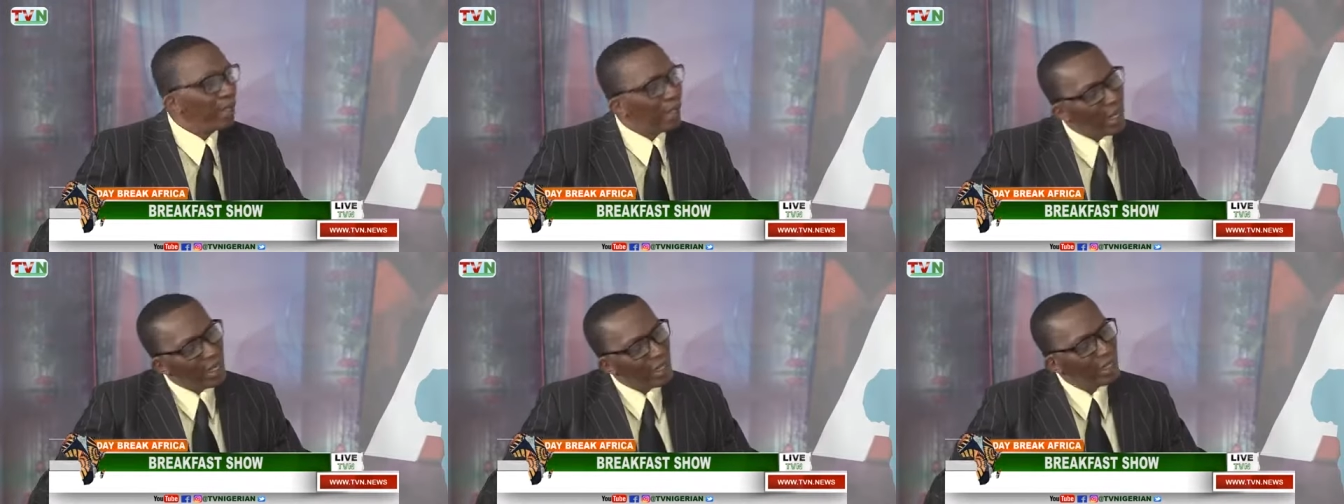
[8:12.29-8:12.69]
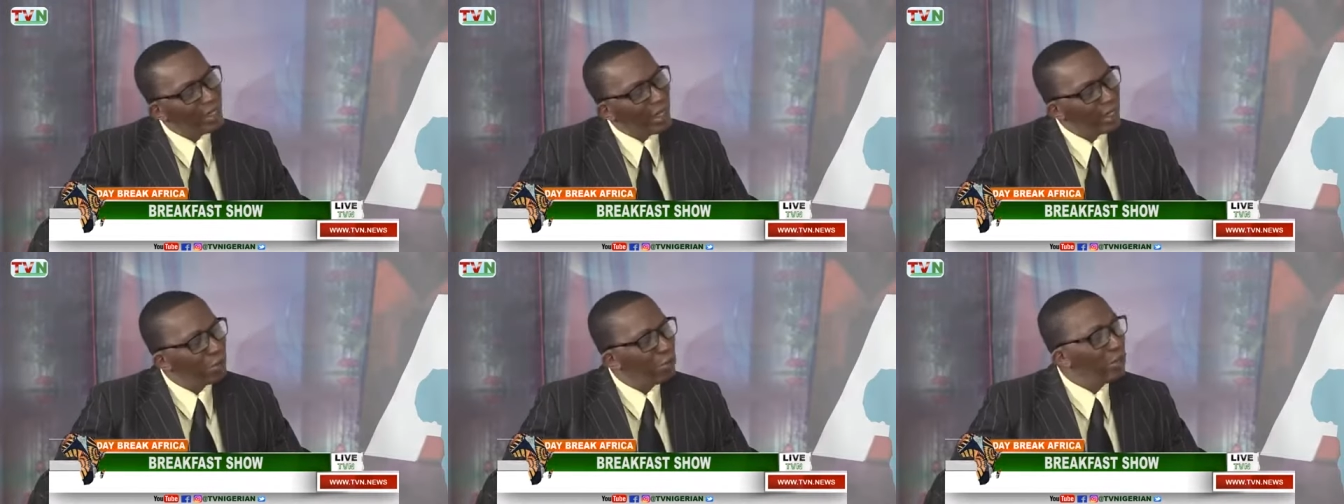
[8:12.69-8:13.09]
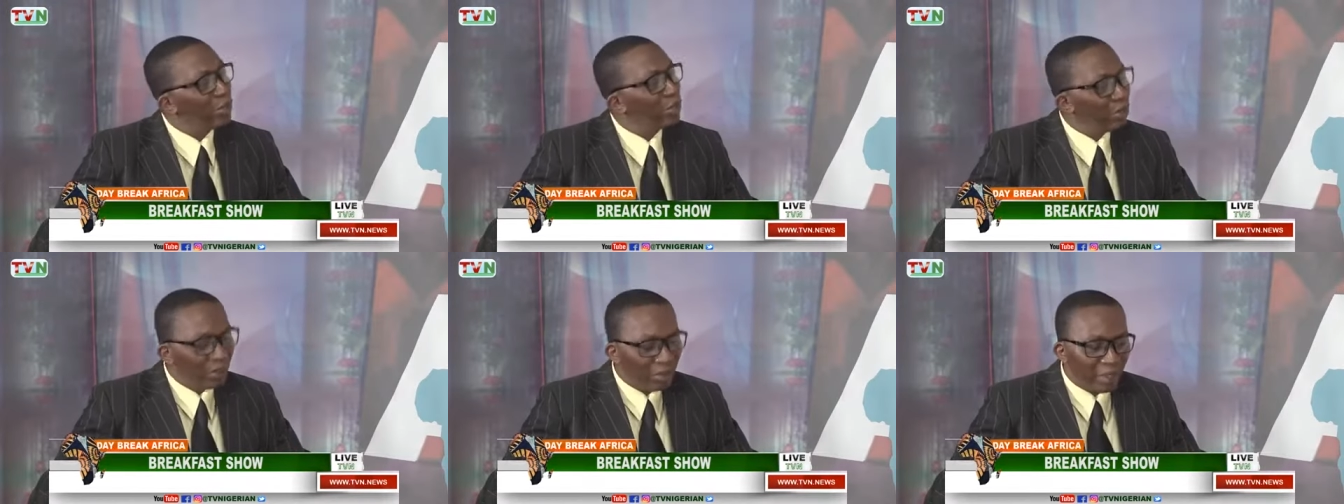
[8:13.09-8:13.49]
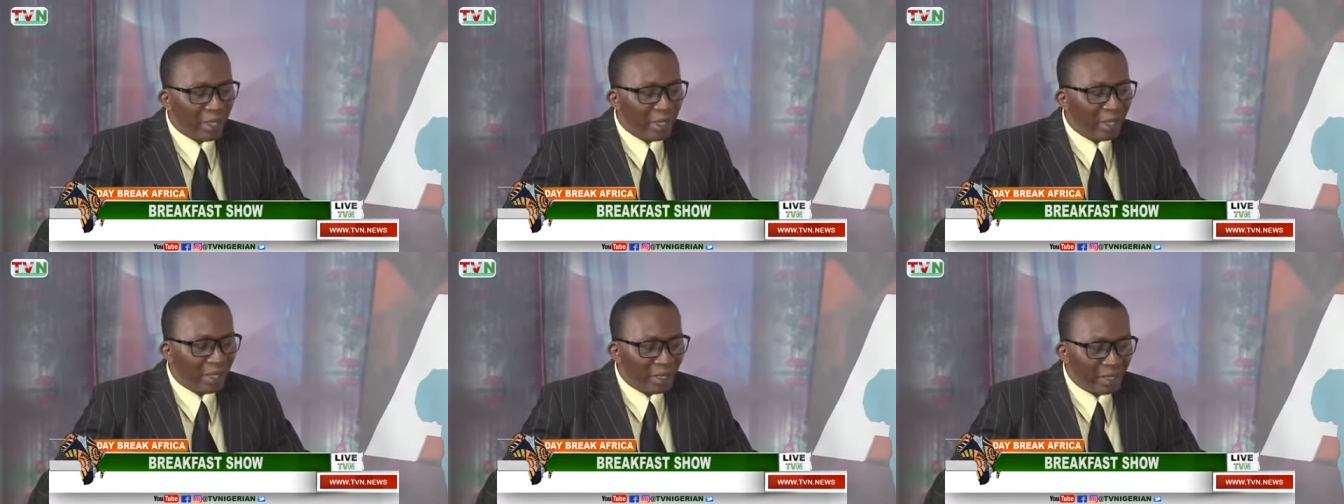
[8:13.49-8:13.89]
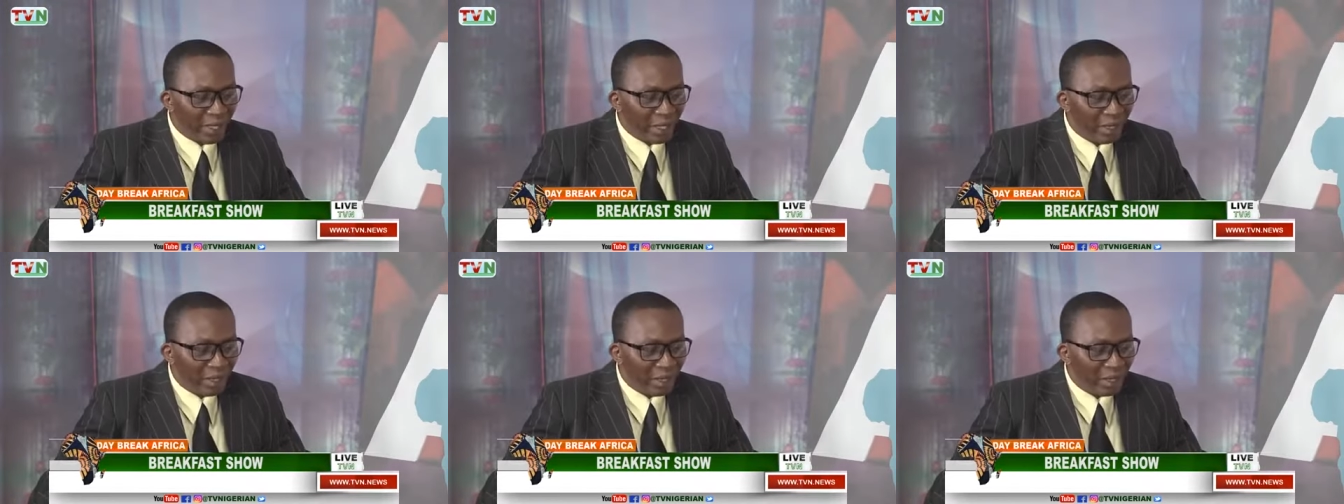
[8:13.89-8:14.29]
At the desk, we told, okay, they
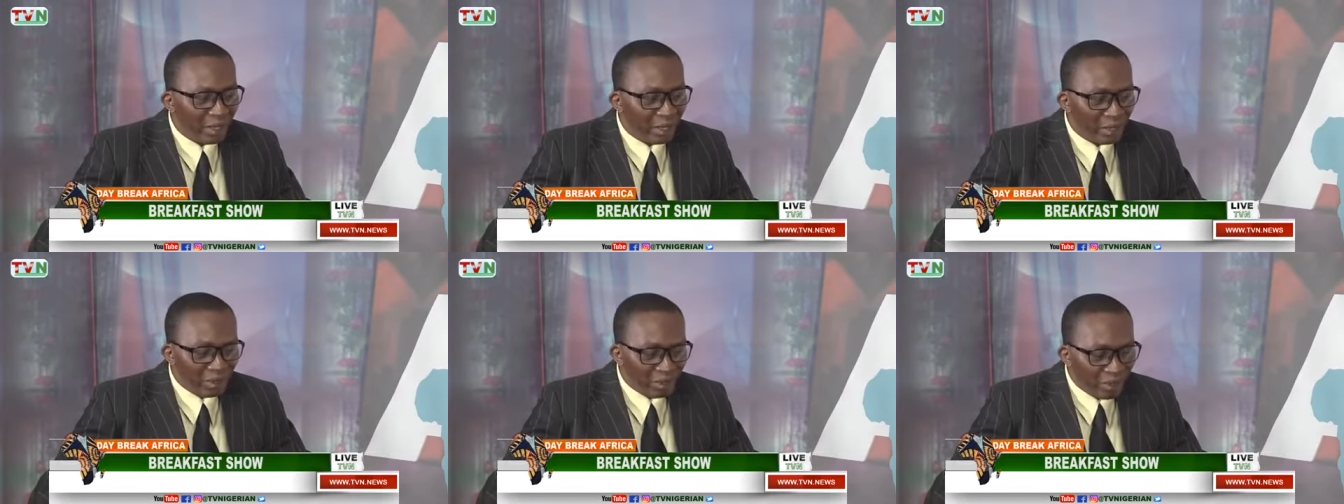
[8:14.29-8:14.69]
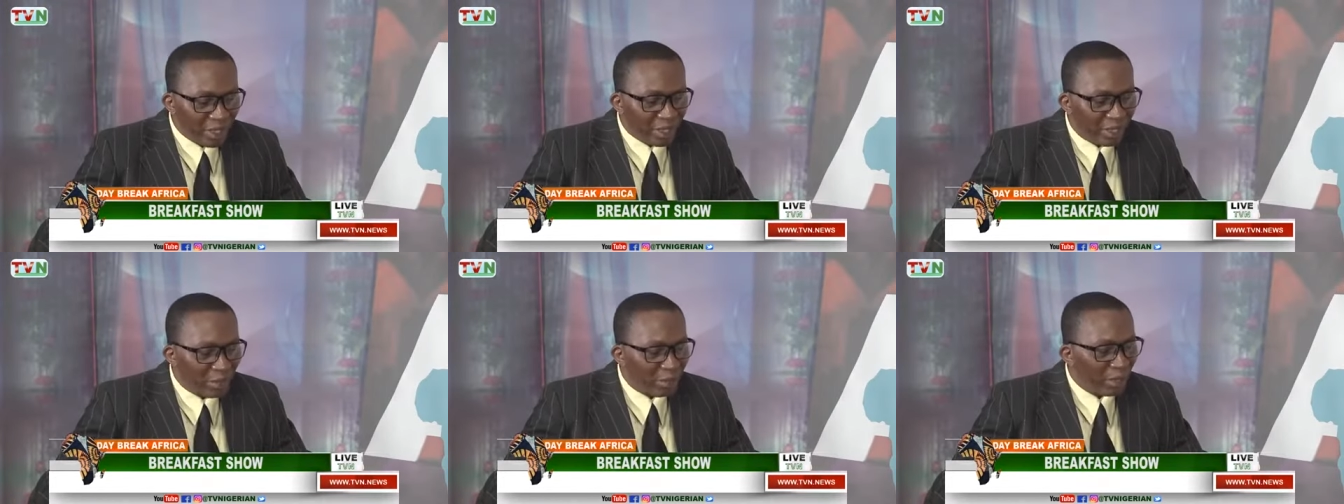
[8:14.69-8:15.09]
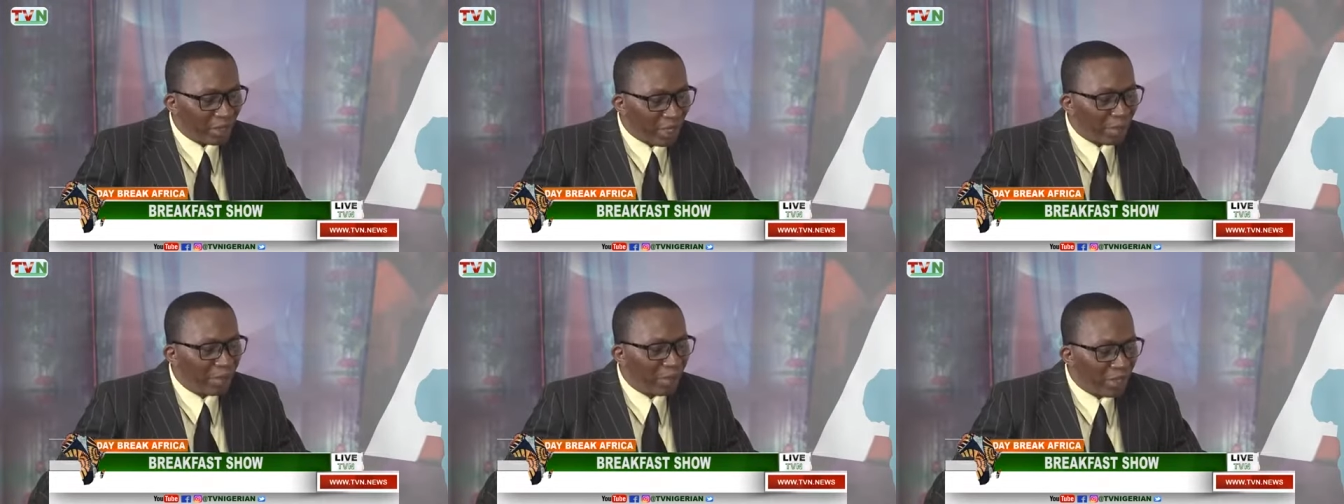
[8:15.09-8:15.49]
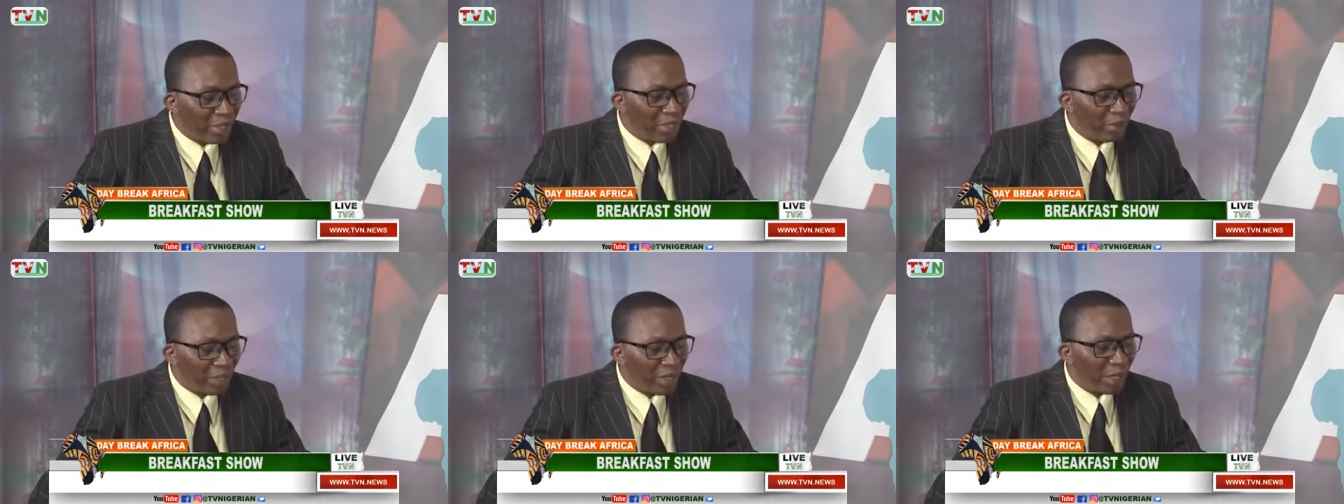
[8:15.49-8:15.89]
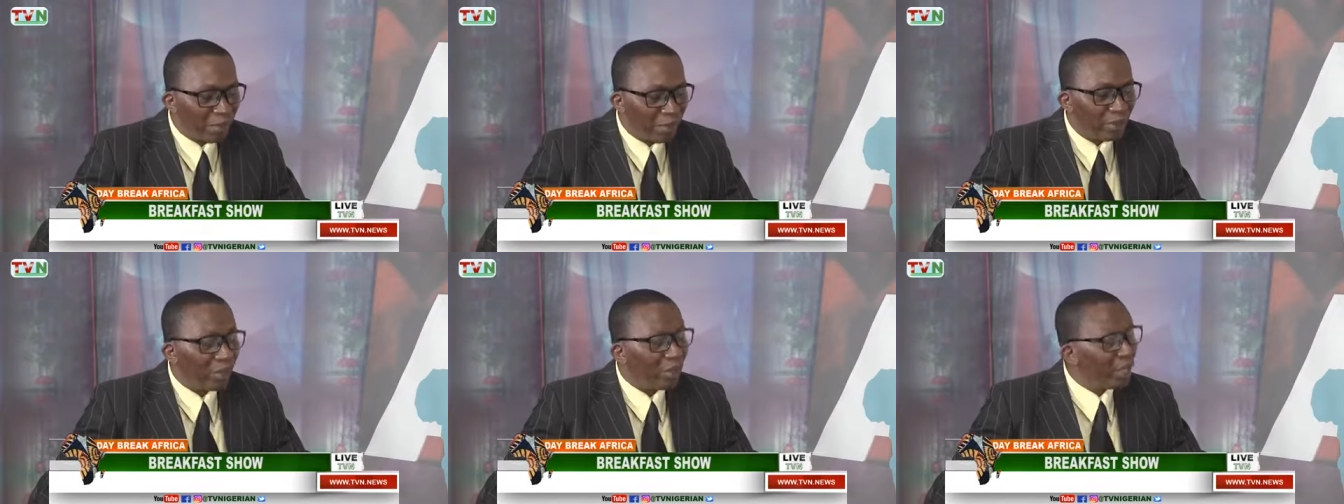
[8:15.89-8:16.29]
said, this is what happened, this is what
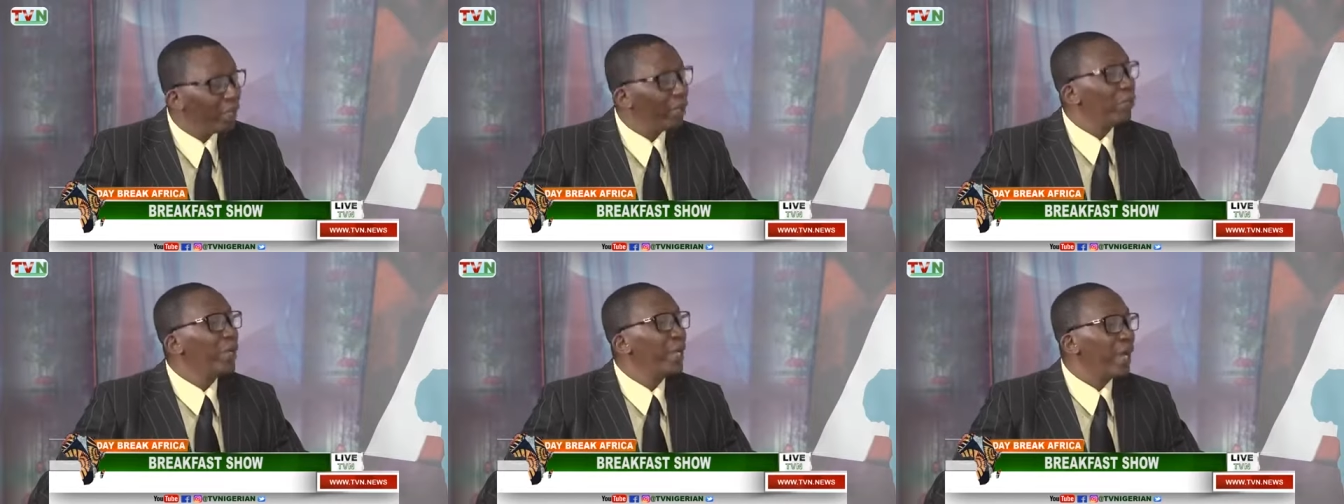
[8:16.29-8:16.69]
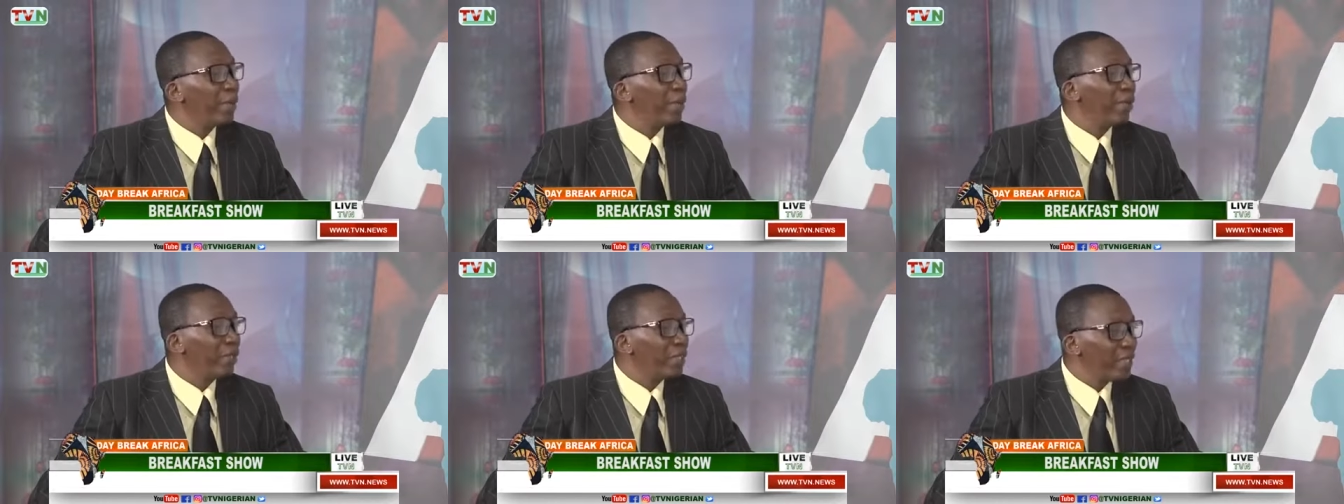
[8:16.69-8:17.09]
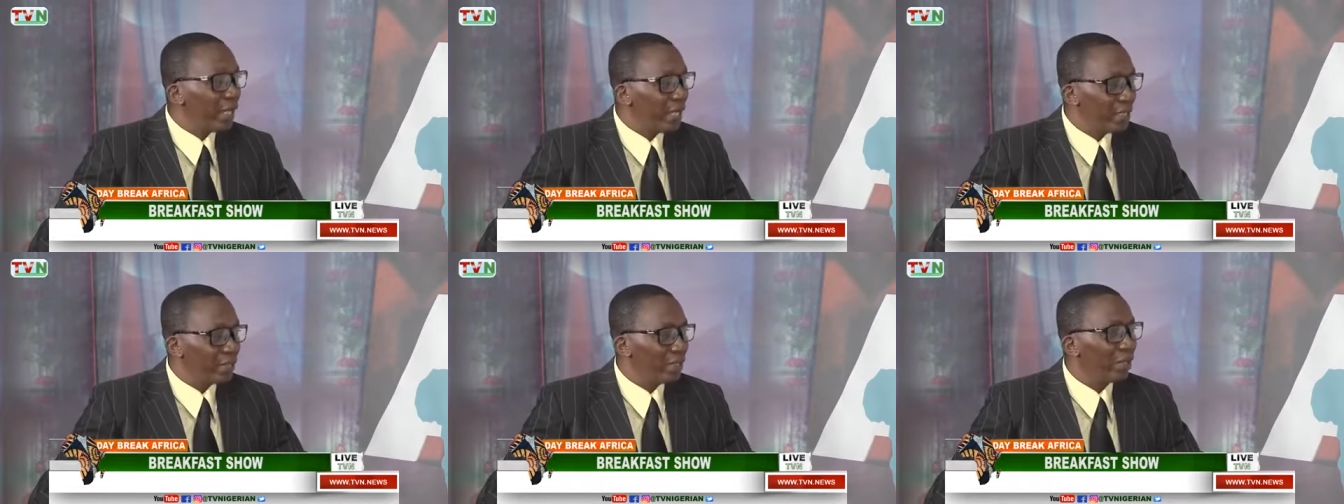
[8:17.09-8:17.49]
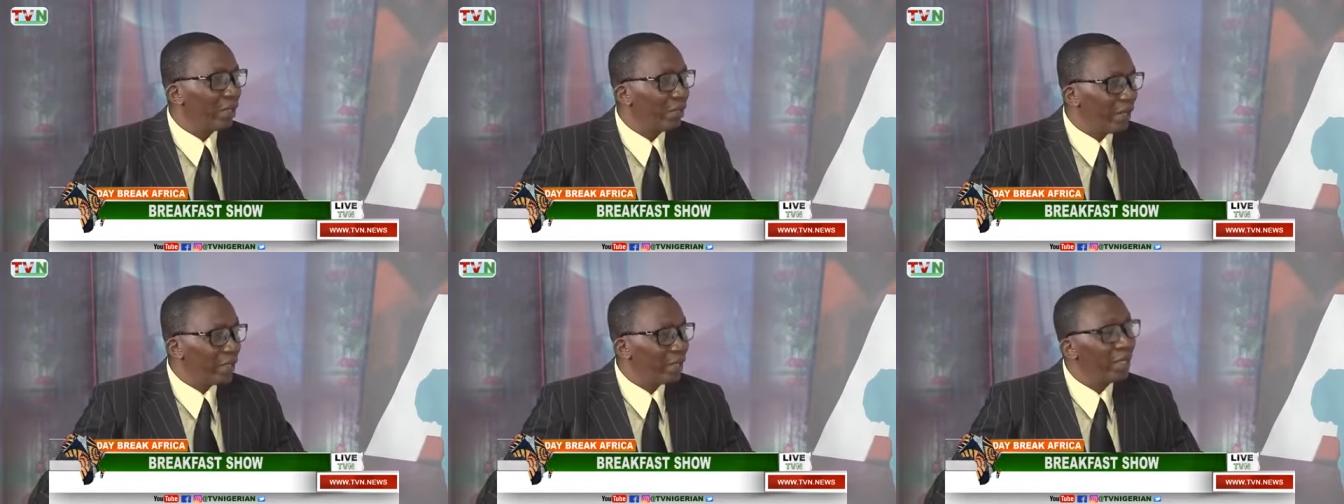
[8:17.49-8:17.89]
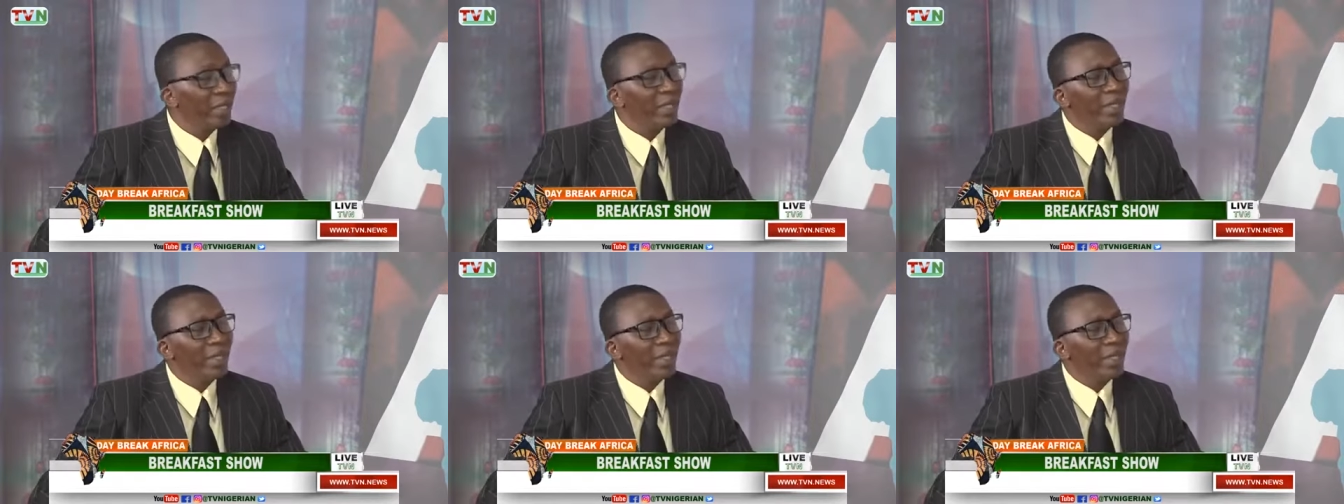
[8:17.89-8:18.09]
happened. Okay, we apologized. All right.